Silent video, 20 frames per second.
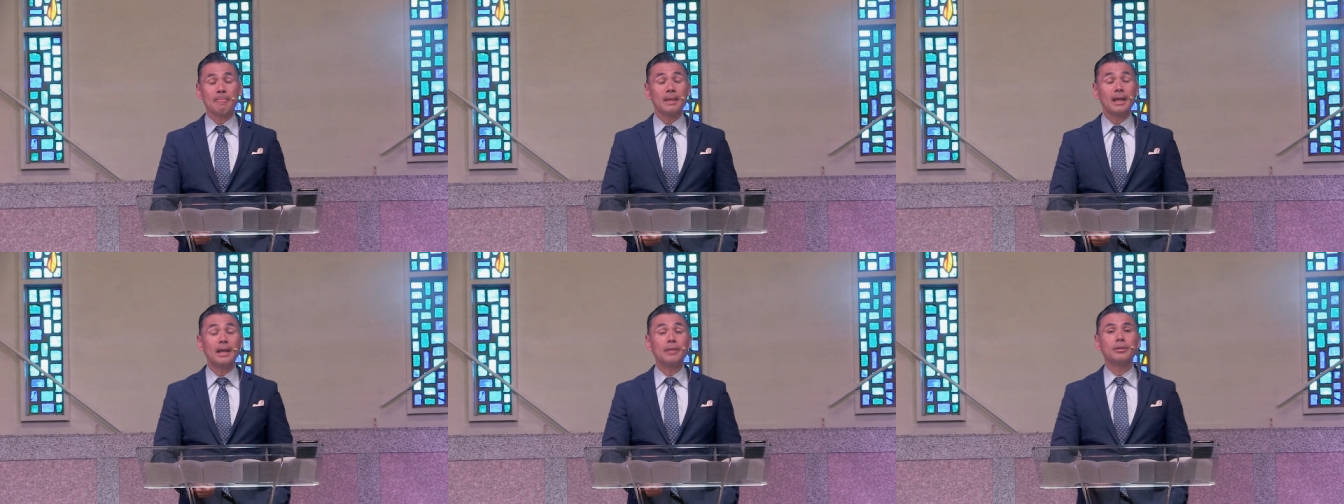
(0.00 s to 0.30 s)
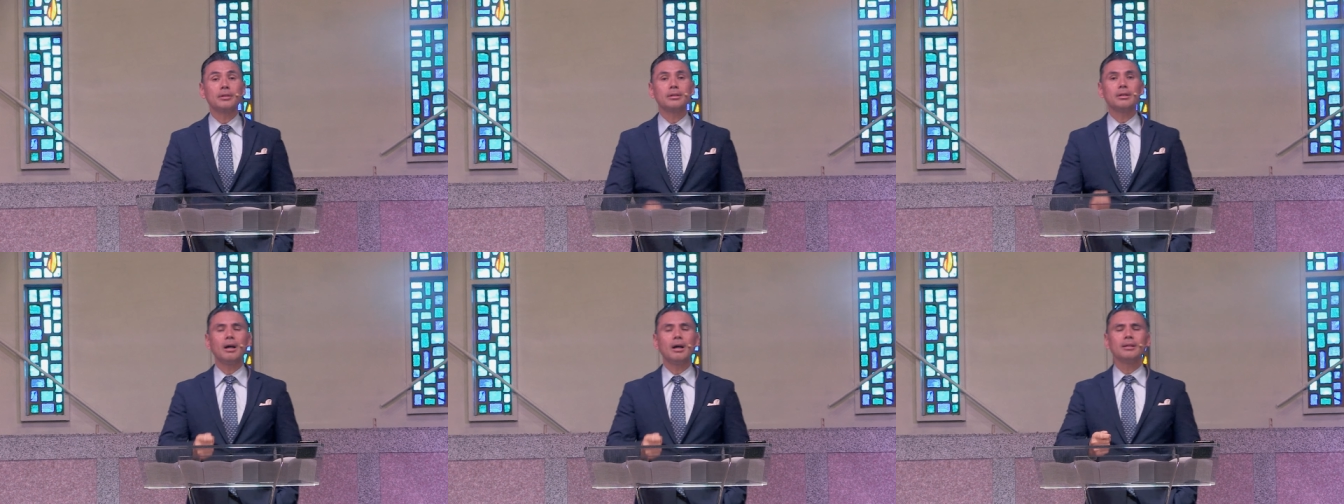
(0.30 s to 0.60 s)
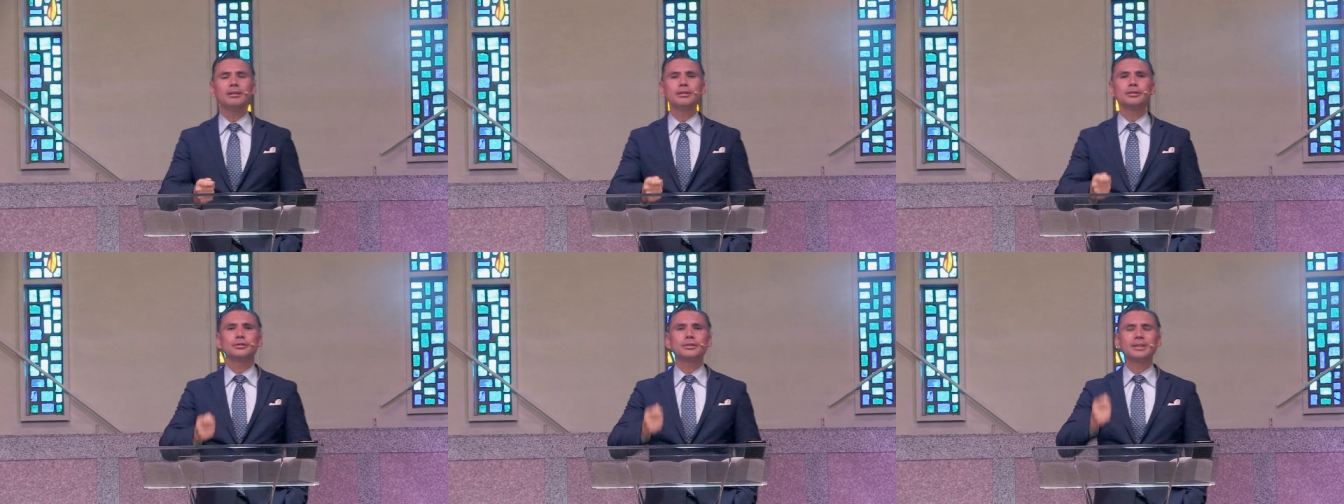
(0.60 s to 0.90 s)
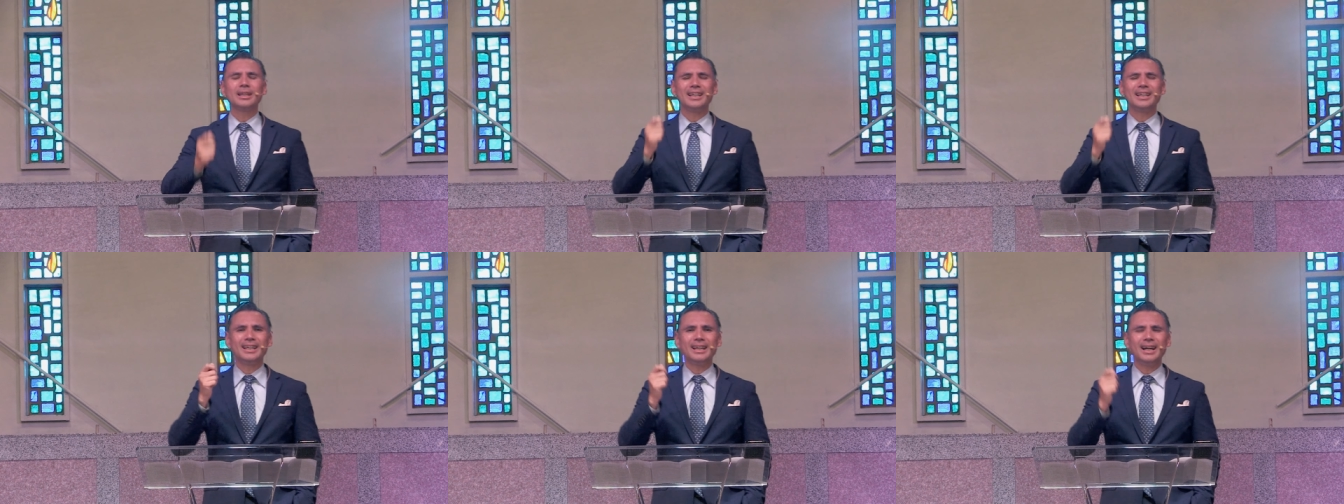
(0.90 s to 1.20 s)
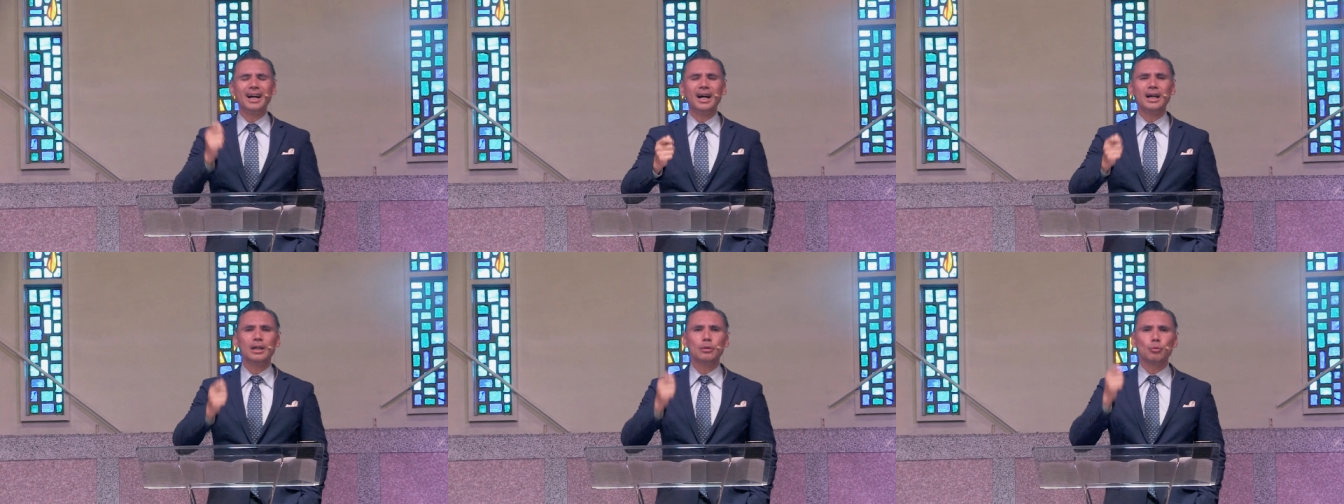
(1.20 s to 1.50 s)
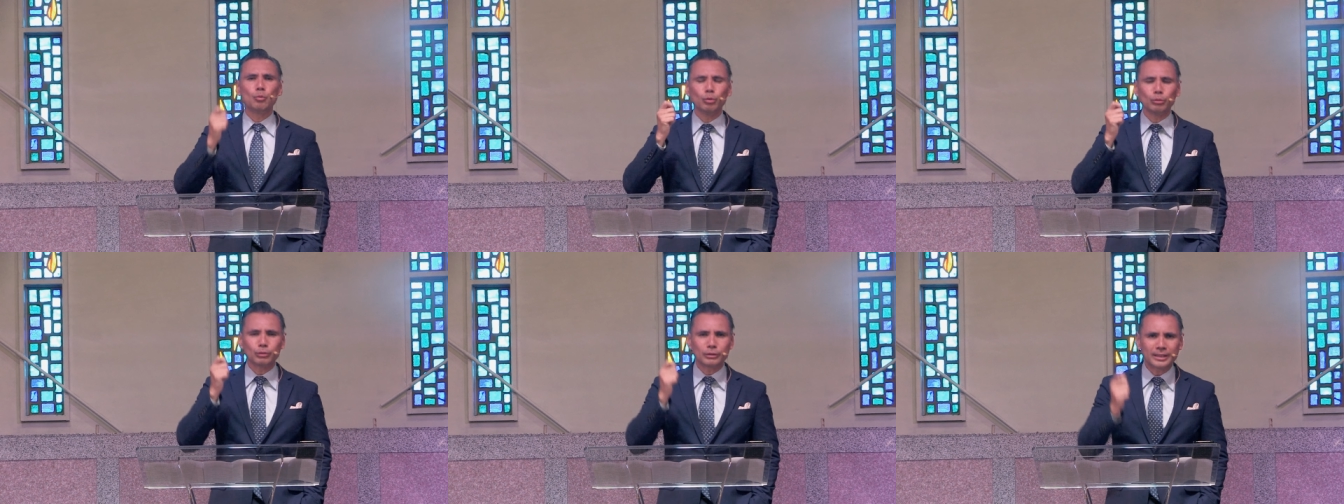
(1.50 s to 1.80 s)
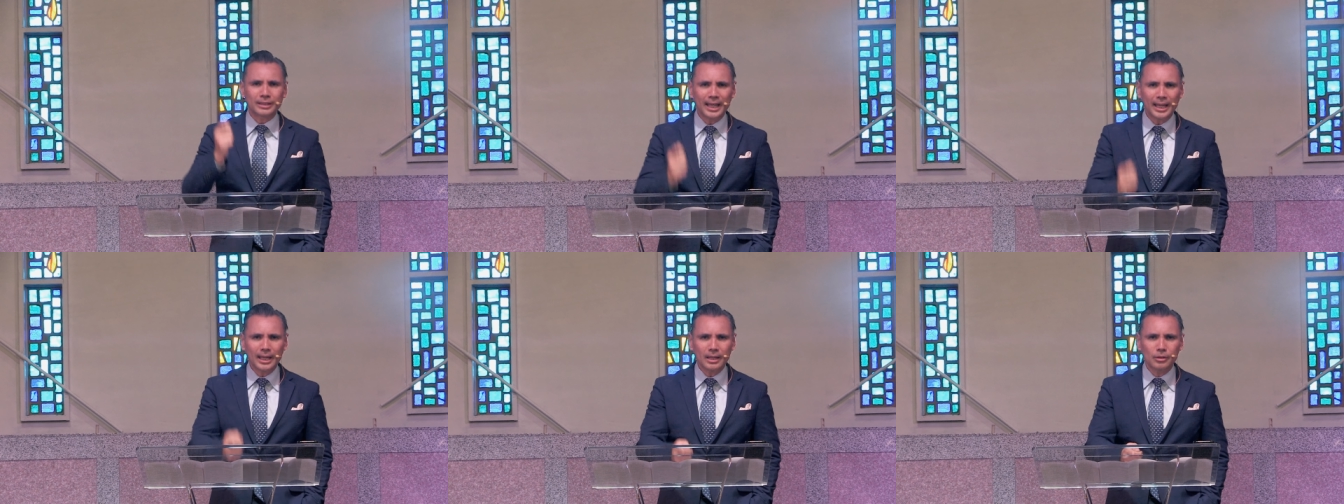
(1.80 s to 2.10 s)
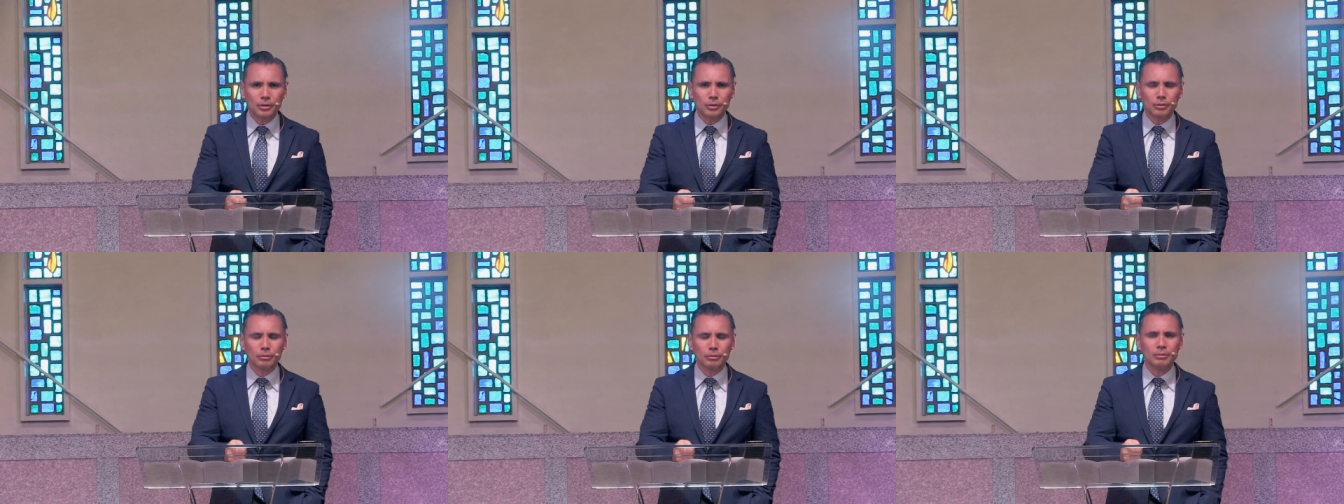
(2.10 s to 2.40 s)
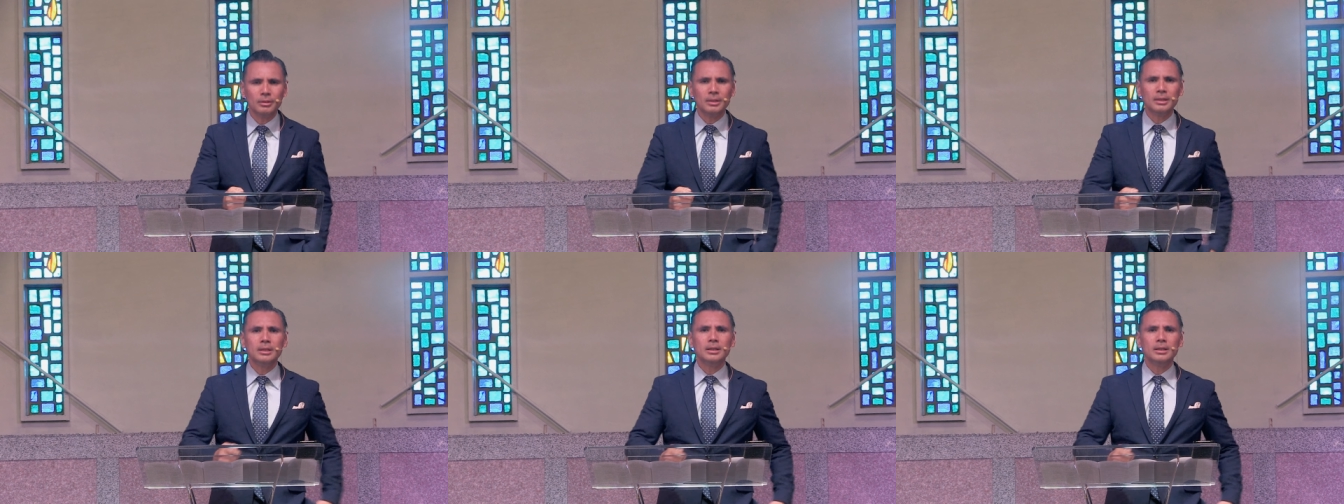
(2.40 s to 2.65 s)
and the knowledge that God will take you